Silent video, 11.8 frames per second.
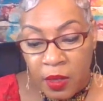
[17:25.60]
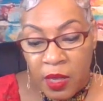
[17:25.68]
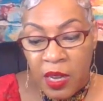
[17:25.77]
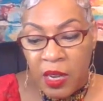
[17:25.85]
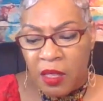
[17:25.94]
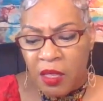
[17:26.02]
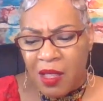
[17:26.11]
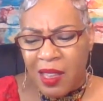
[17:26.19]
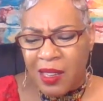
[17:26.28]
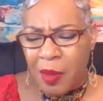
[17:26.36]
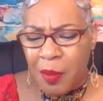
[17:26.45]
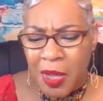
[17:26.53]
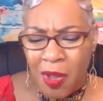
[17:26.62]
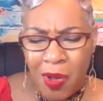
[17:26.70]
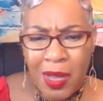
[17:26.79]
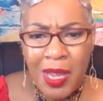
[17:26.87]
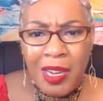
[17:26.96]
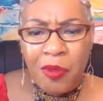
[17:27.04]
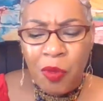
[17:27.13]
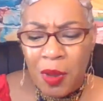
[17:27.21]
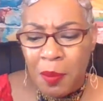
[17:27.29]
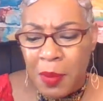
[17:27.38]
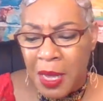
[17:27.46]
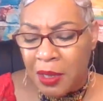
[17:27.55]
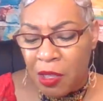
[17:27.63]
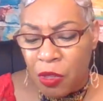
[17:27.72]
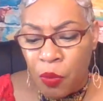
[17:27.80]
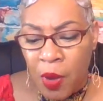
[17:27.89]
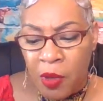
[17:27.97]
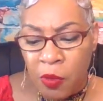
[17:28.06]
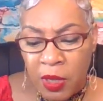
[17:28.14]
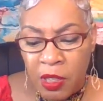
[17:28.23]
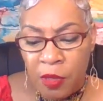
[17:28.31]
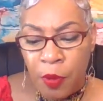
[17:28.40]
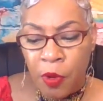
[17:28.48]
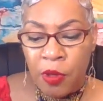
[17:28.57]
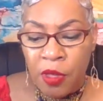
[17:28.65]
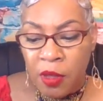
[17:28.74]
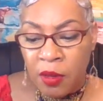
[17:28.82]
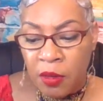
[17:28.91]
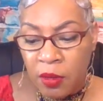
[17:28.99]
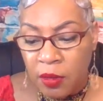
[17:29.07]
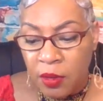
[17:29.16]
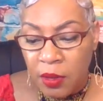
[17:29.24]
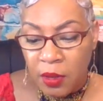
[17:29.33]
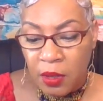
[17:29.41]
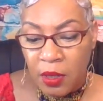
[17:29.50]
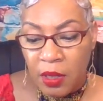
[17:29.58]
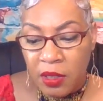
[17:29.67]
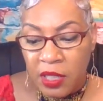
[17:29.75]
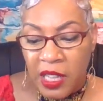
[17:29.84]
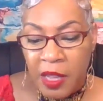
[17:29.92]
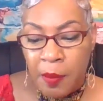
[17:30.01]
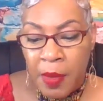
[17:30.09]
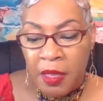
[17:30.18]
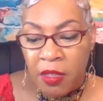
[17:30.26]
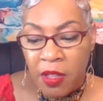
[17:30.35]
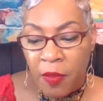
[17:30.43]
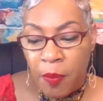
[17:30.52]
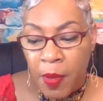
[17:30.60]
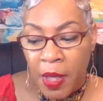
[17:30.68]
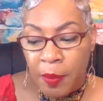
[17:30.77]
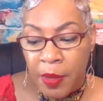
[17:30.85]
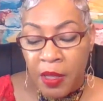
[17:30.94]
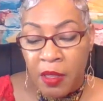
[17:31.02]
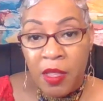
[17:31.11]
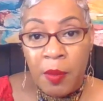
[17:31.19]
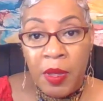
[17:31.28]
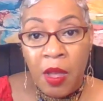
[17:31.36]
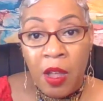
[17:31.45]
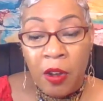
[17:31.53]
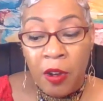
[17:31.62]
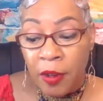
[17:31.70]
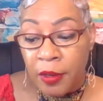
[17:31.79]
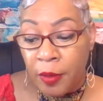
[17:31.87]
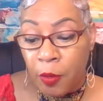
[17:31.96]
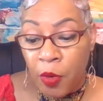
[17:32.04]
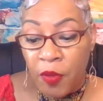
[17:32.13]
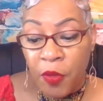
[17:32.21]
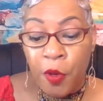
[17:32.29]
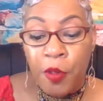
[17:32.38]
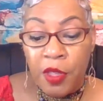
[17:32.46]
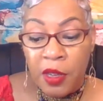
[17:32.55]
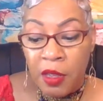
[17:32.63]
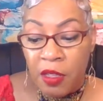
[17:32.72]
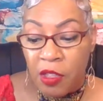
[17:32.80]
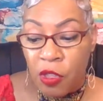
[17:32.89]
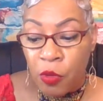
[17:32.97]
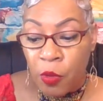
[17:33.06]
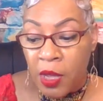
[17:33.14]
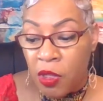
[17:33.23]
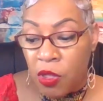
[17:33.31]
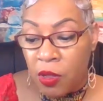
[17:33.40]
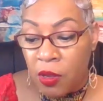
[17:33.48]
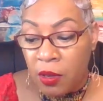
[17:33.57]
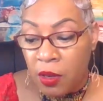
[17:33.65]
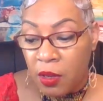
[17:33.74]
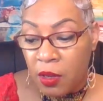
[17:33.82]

And it's like, let me go ahead and make this right with this person to get my stuff back, because some of y'all are reversing the situation.